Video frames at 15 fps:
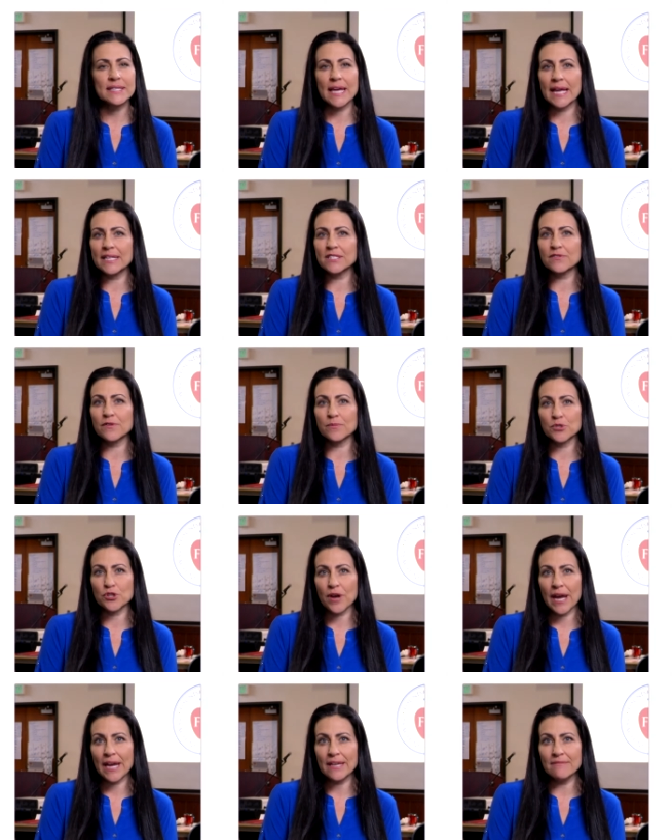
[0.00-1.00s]
gains from
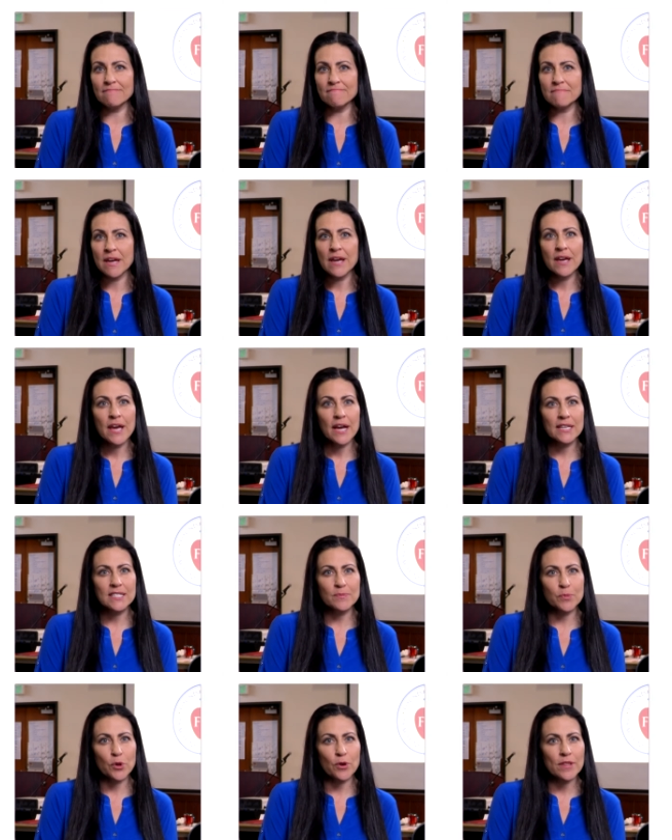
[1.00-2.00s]
trade,
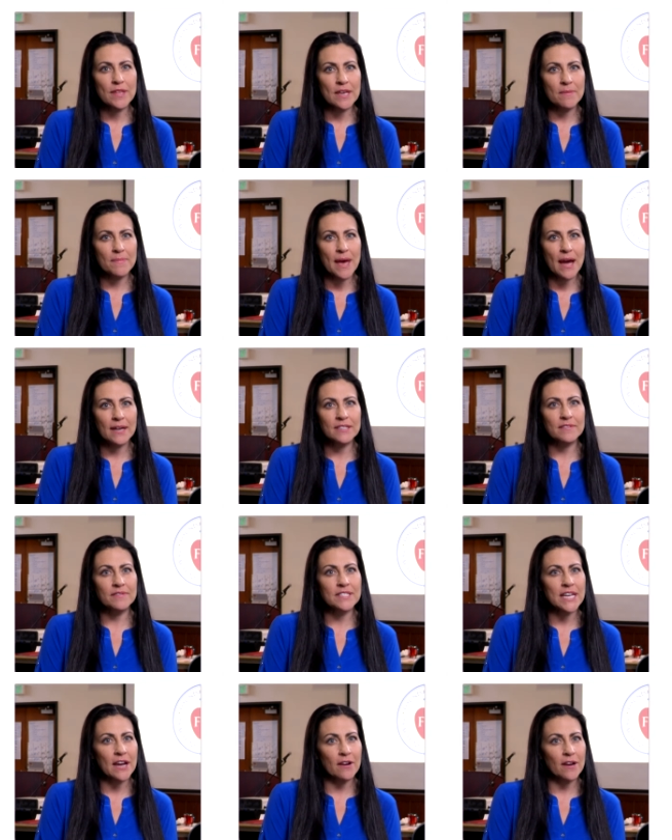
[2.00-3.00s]
explore the impact of
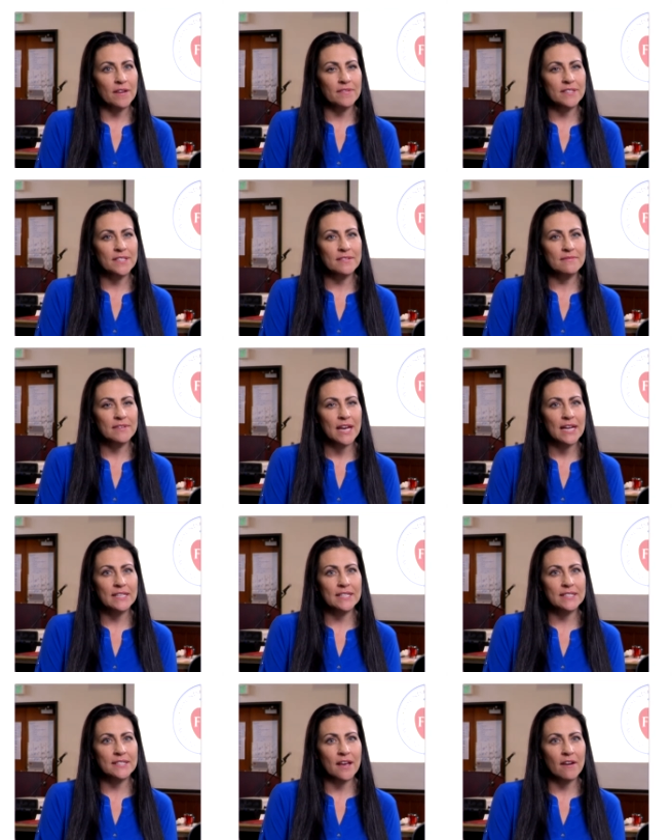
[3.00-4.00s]
tariffs, and
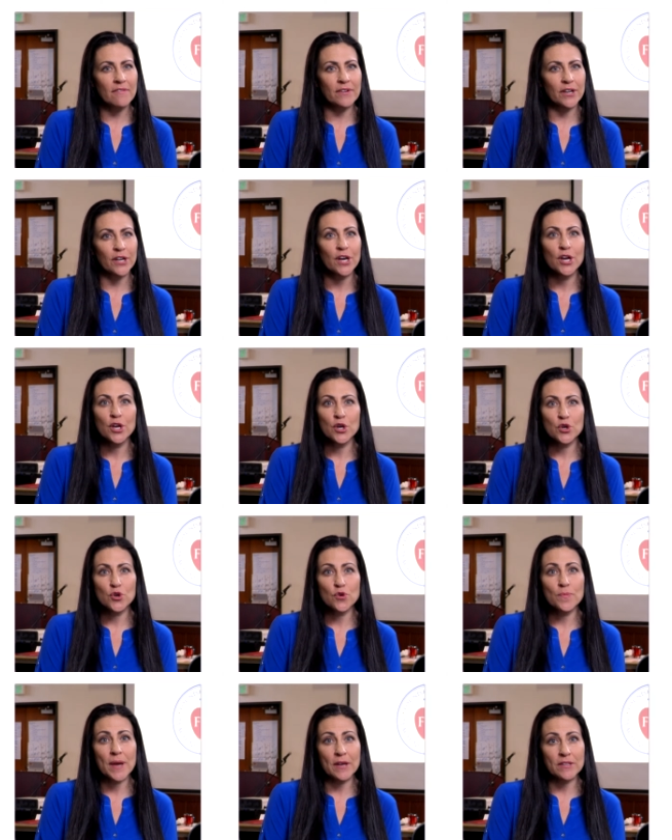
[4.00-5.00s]
discover
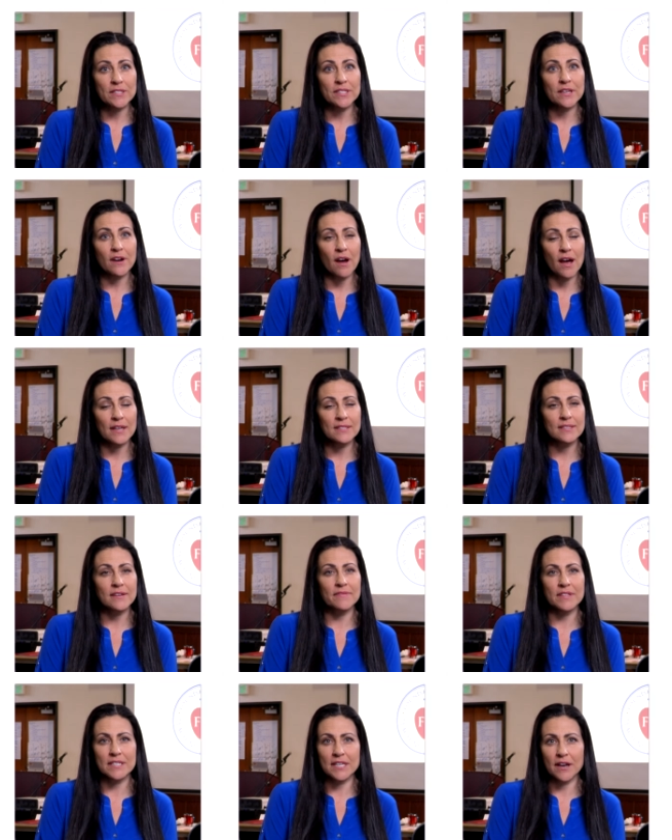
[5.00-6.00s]
who bears the cost
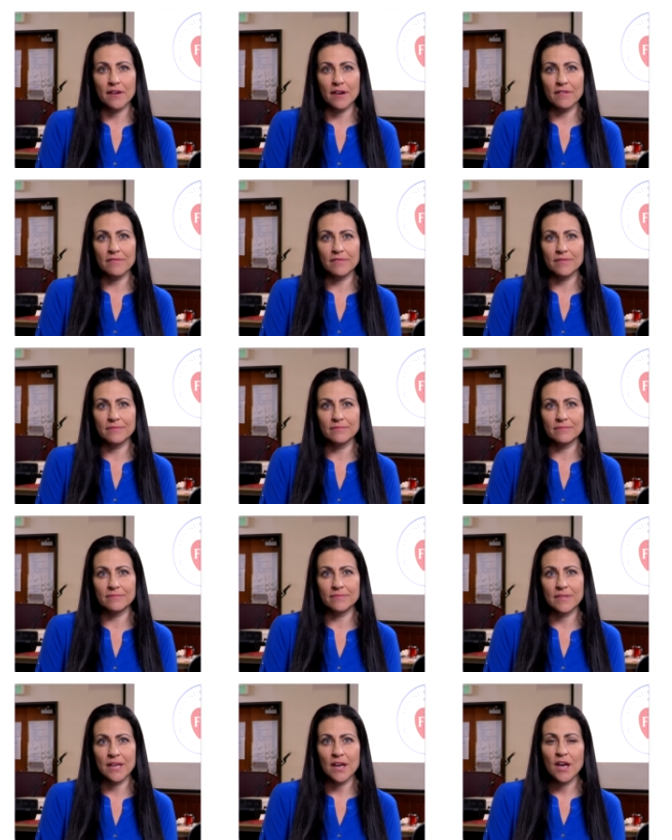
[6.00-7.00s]
of the tariff.
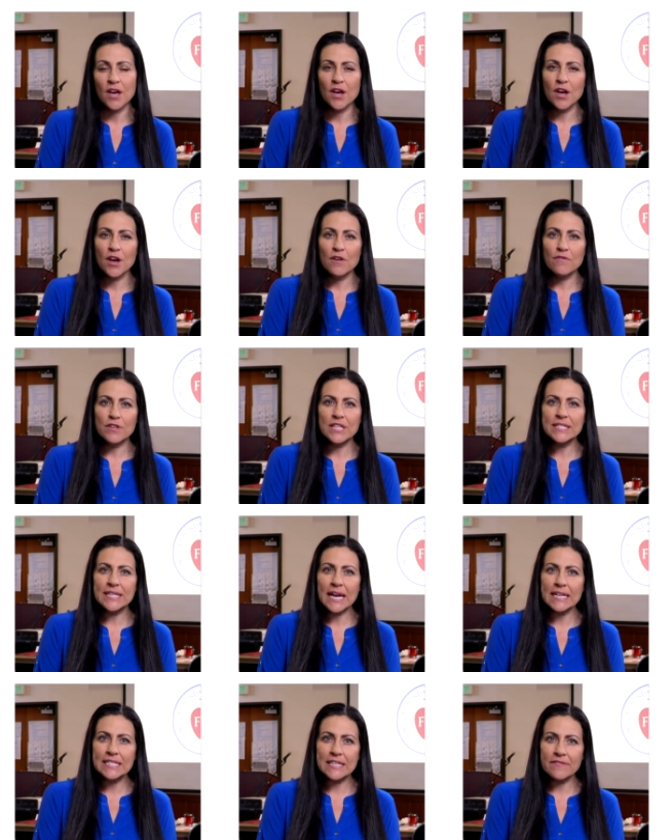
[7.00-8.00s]
For this
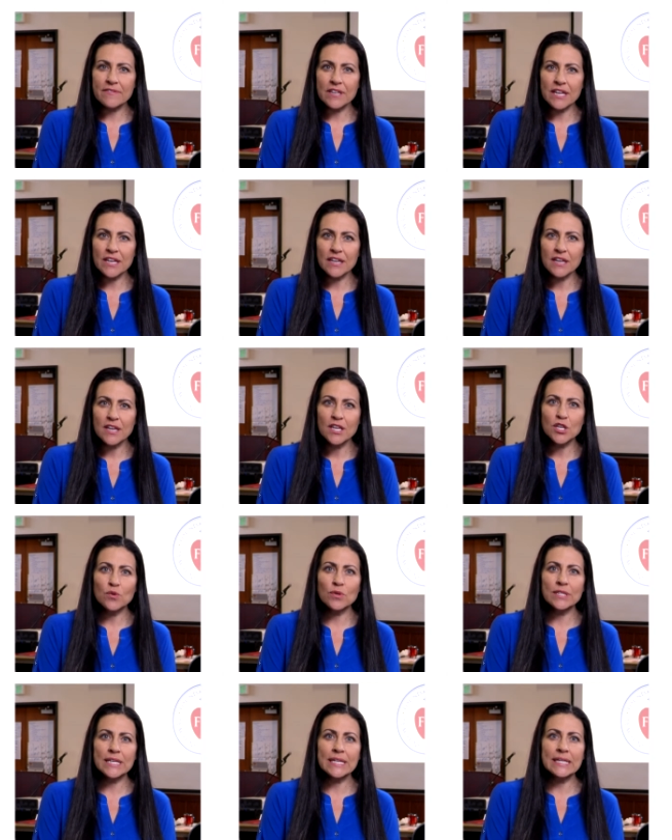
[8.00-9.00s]
activity, you
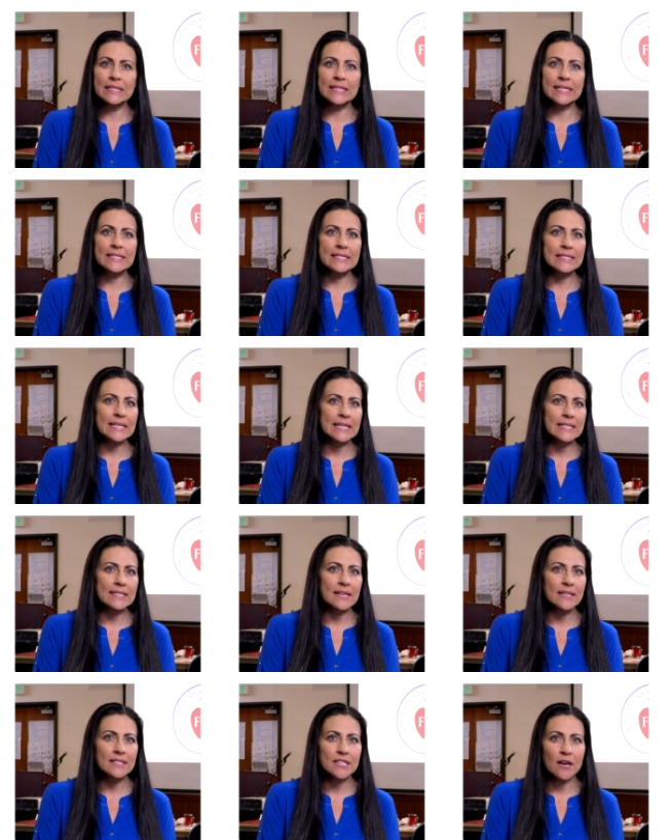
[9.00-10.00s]
will need at least 6
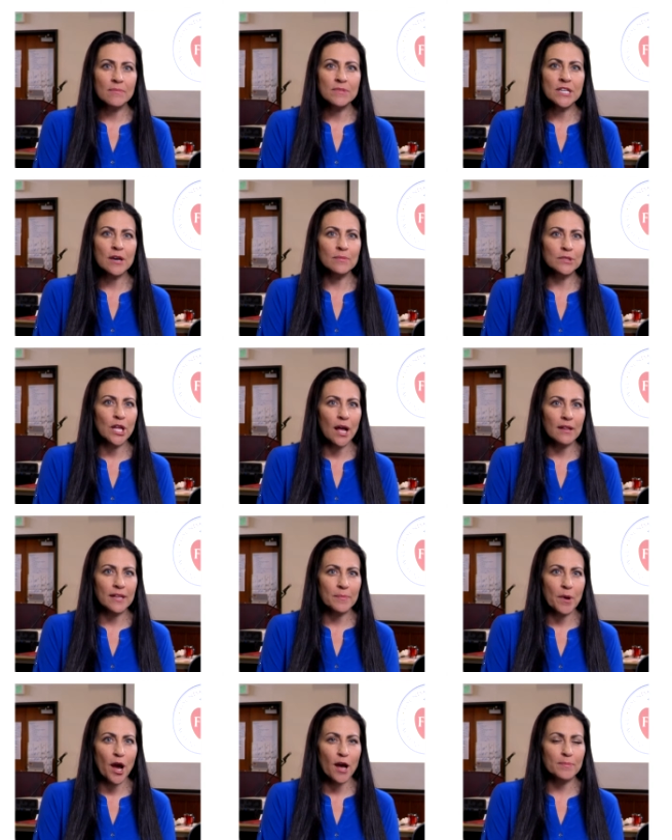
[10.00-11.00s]
Dum Dum
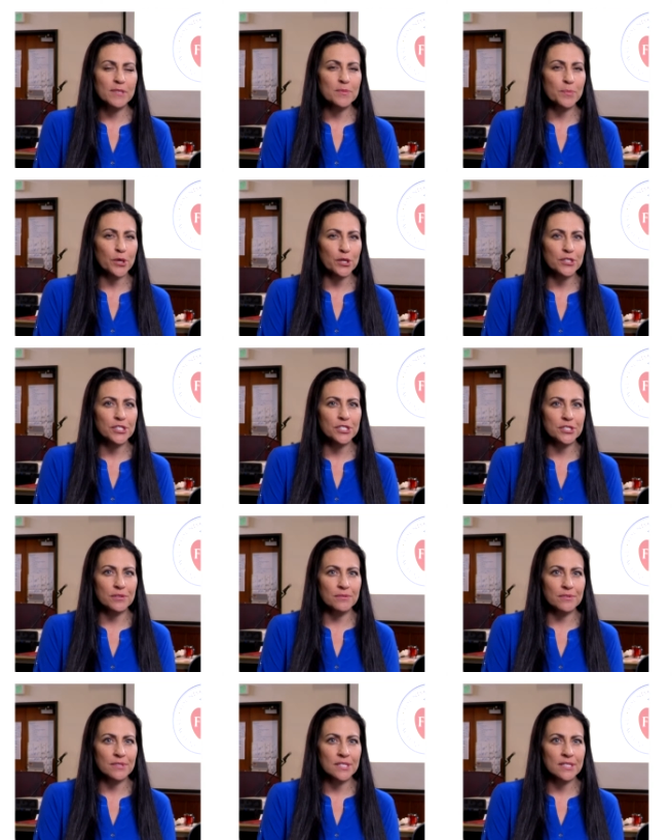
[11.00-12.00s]
lollipops per
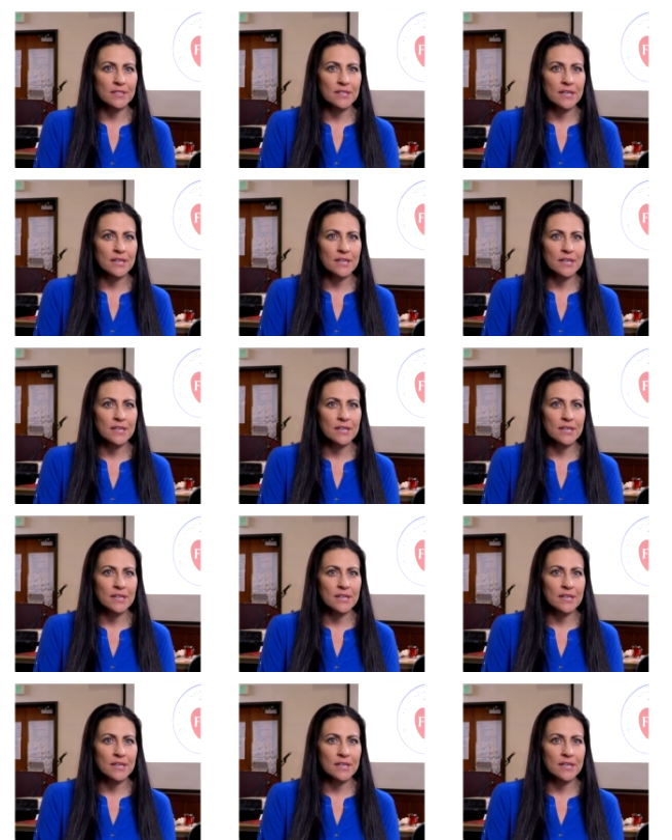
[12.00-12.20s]
student.